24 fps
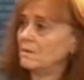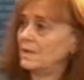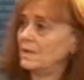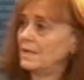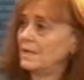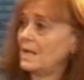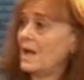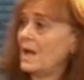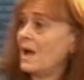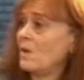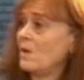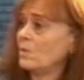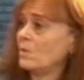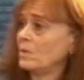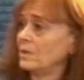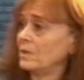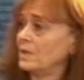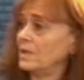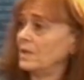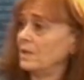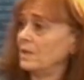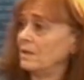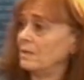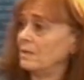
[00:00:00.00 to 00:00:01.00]
an hour
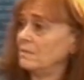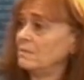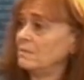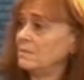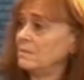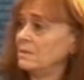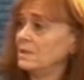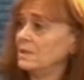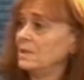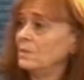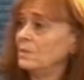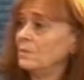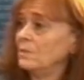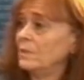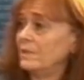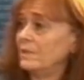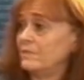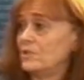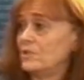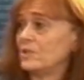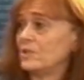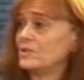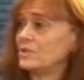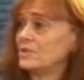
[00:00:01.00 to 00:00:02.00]
ago,
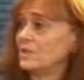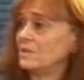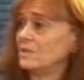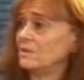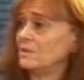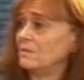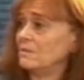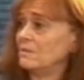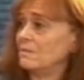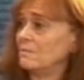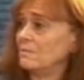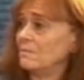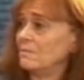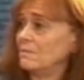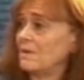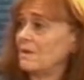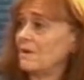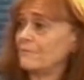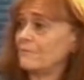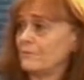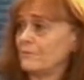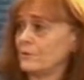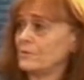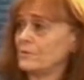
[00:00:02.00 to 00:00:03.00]
we've just done
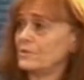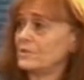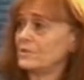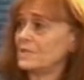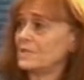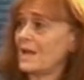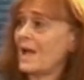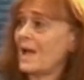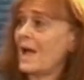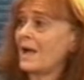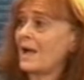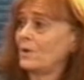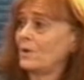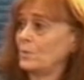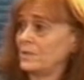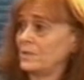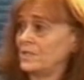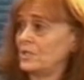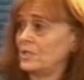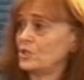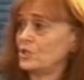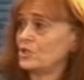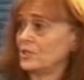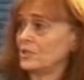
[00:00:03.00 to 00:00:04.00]
our first
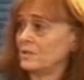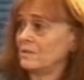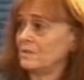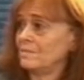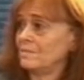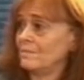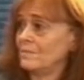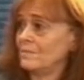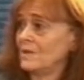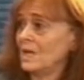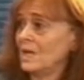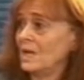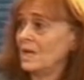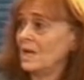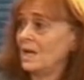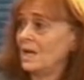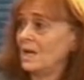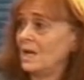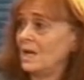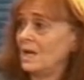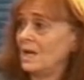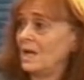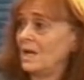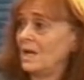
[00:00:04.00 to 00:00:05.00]
acquisition.
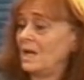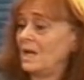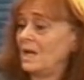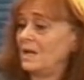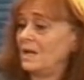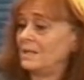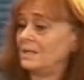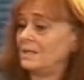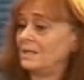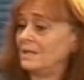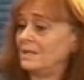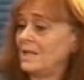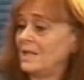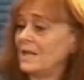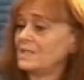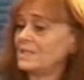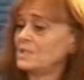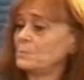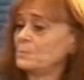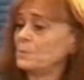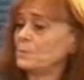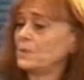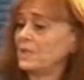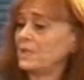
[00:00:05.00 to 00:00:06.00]
And
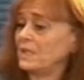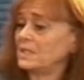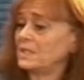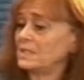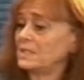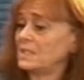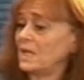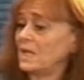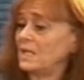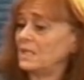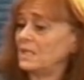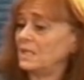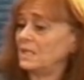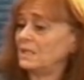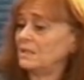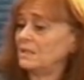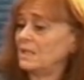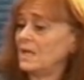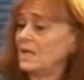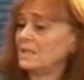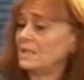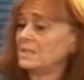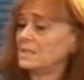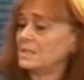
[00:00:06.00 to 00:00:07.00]
that's pretty
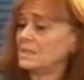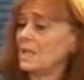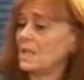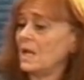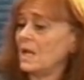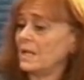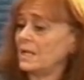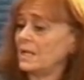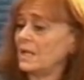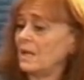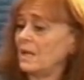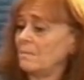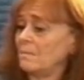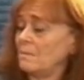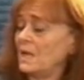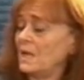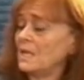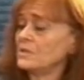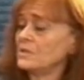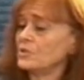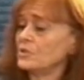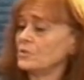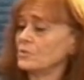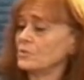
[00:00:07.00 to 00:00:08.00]
exciting. That's like a
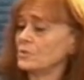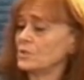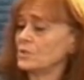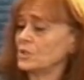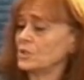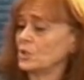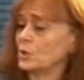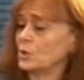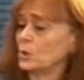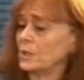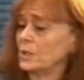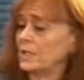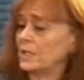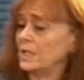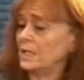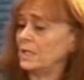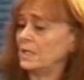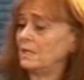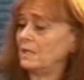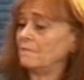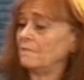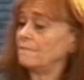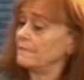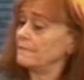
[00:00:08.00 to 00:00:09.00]
master's degree
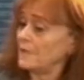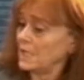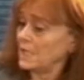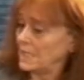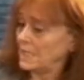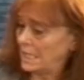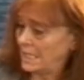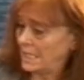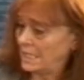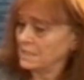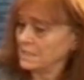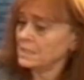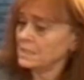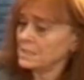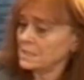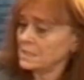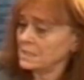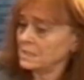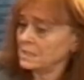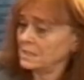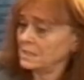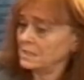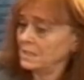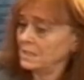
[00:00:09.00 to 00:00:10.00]
in
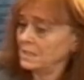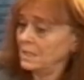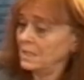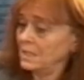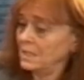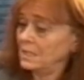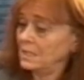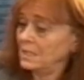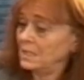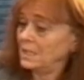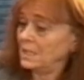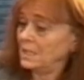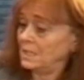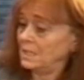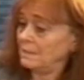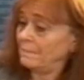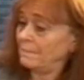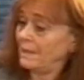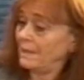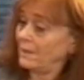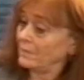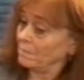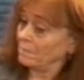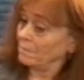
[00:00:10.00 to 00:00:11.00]
finance in
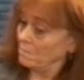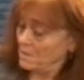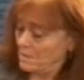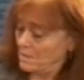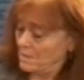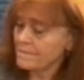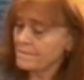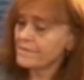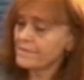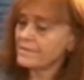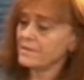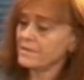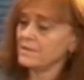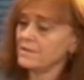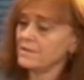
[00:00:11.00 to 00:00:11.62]
about a month.